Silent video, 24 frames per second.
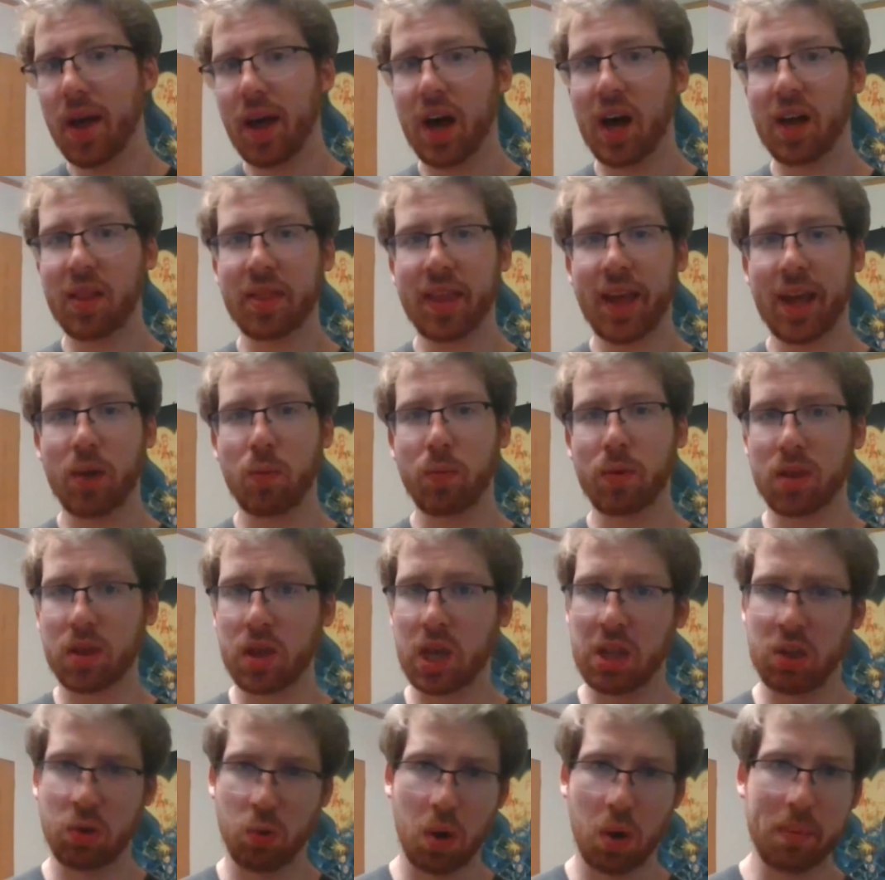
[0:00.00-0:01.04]
unlike with a
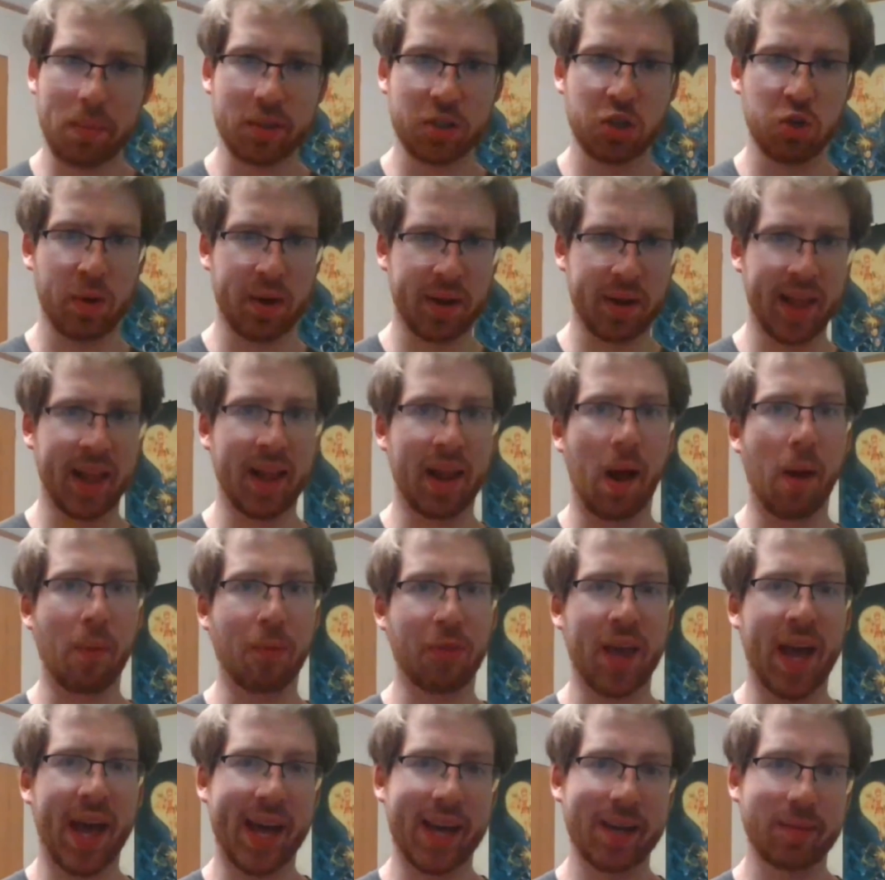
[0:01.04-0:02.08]
normal trigger, a lot of
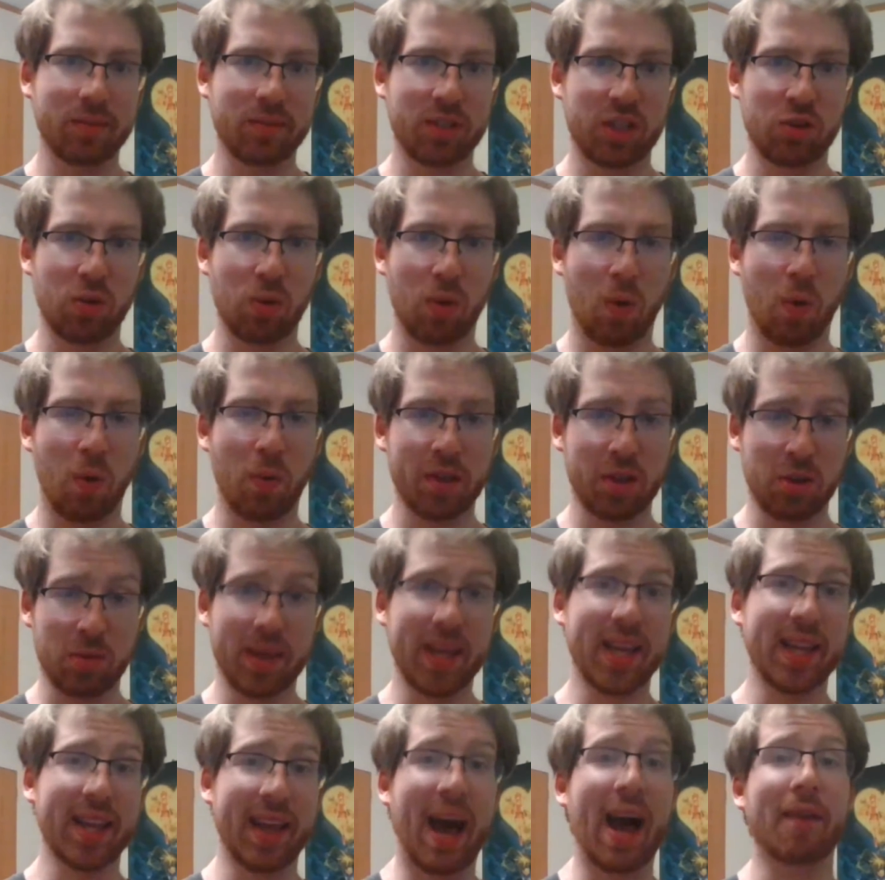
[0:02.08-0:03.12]
times you
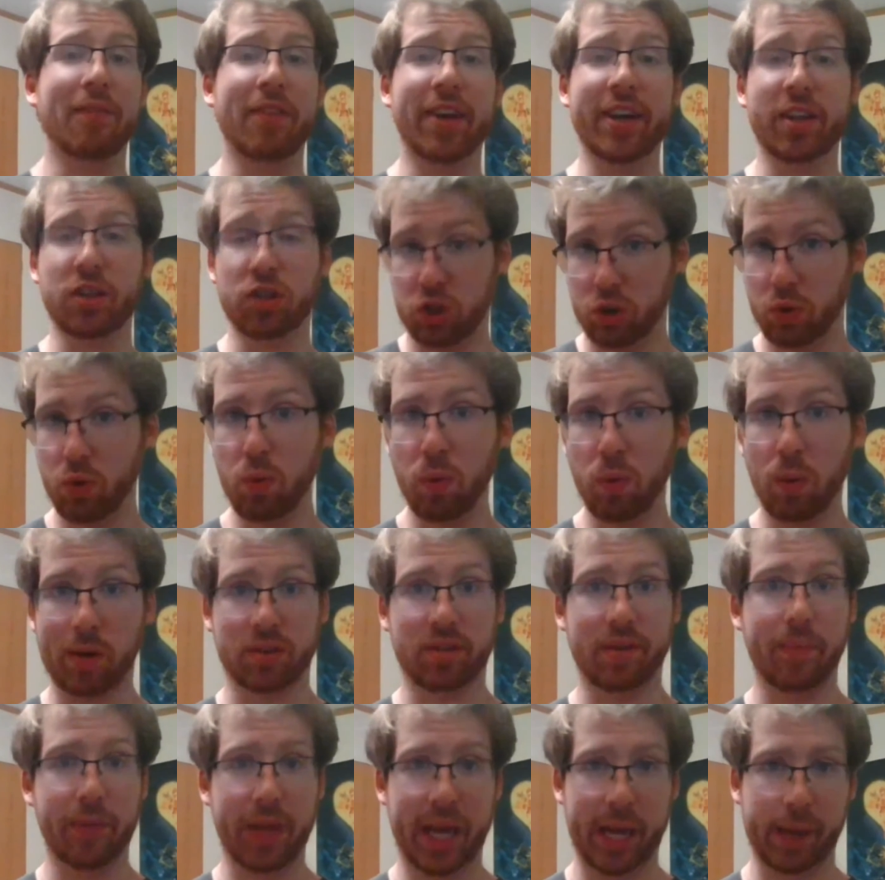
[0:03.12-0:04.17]
need to have like 2 or
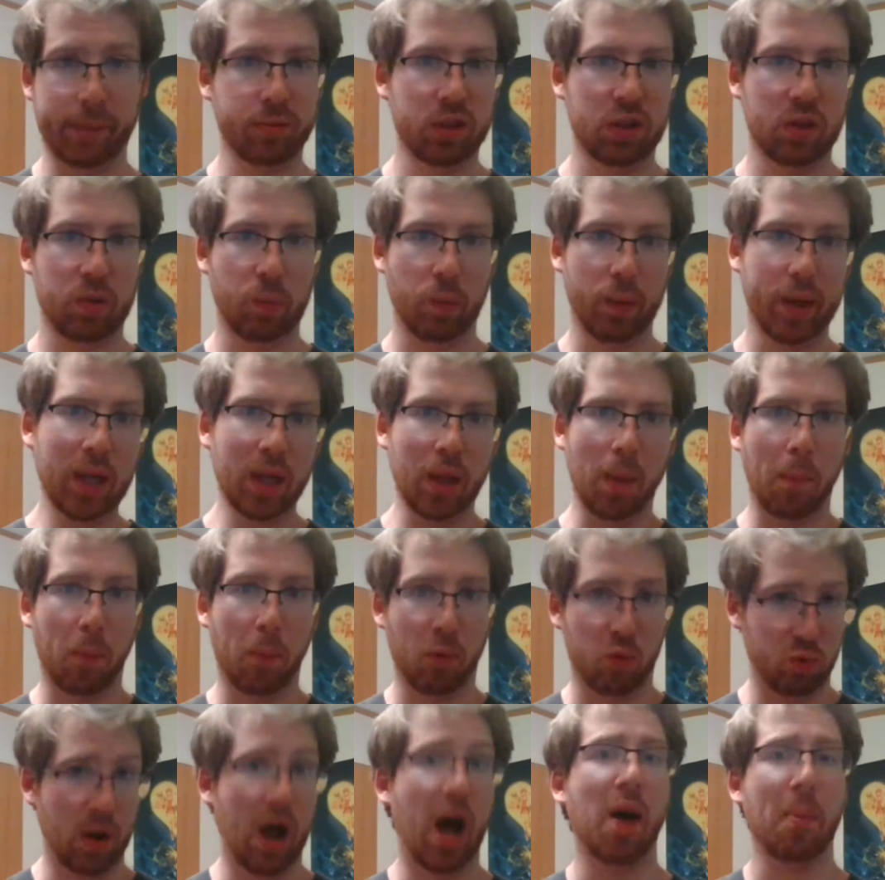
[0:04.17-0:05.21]
sometimes 3 to
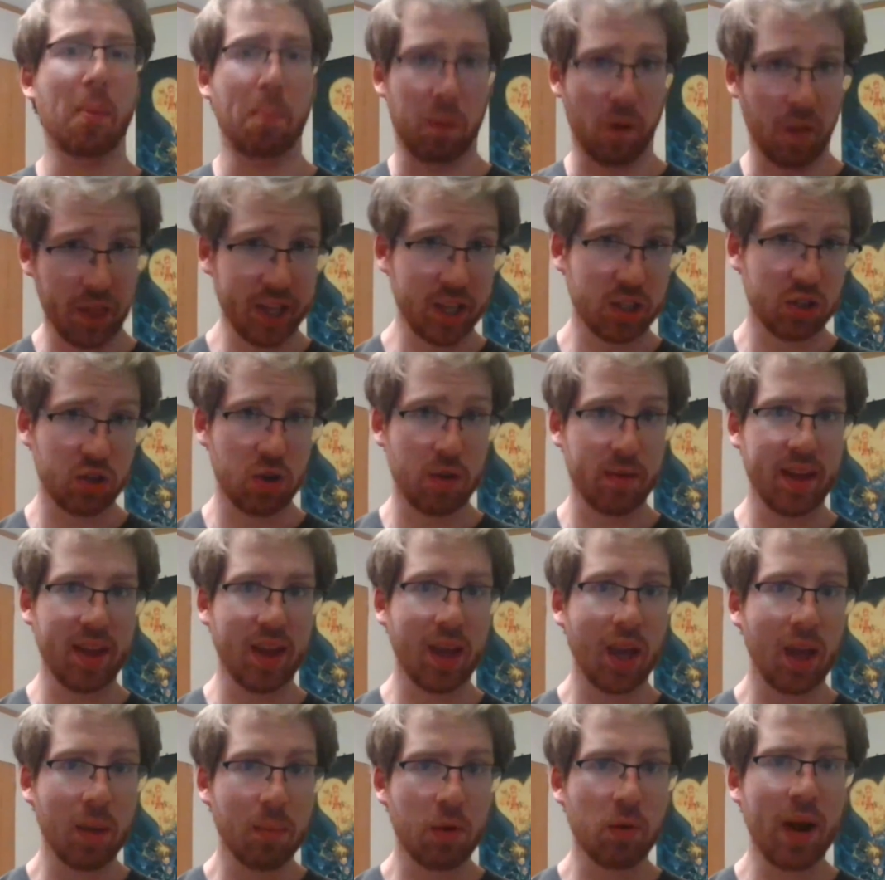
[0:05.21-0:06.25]
properly turn the
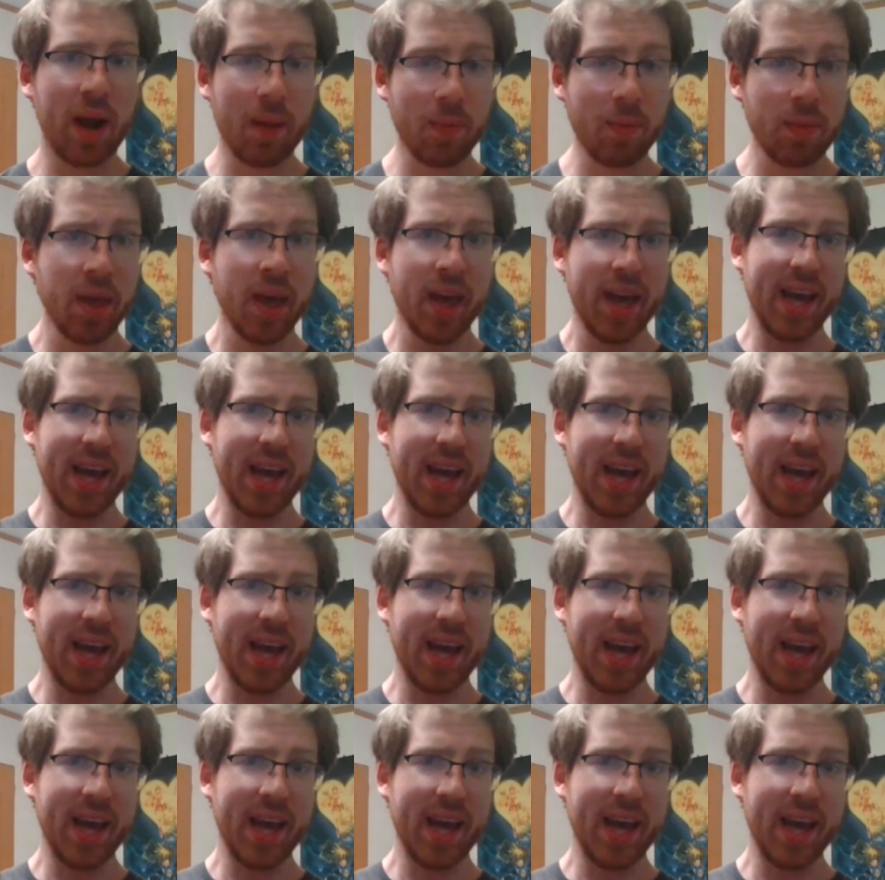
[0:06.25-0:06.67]
game around,